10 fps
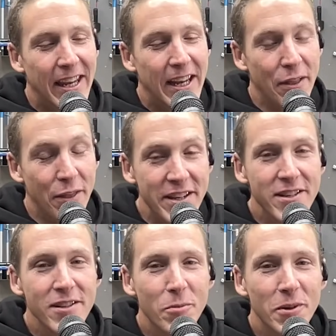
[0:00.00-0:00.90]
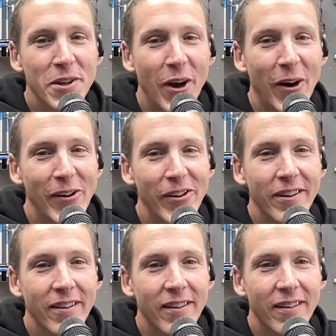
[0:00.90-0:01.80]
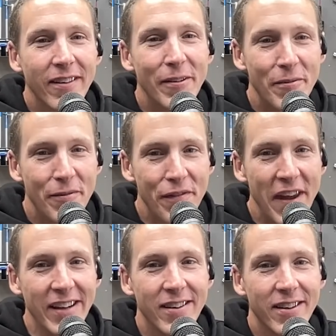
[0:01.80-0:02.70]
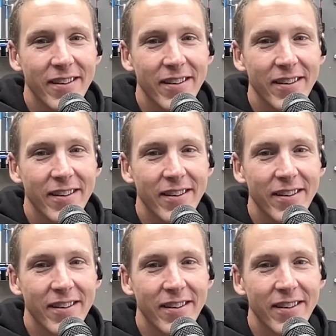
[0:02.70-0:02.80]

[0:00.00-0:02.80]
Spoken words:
this is what's called fate.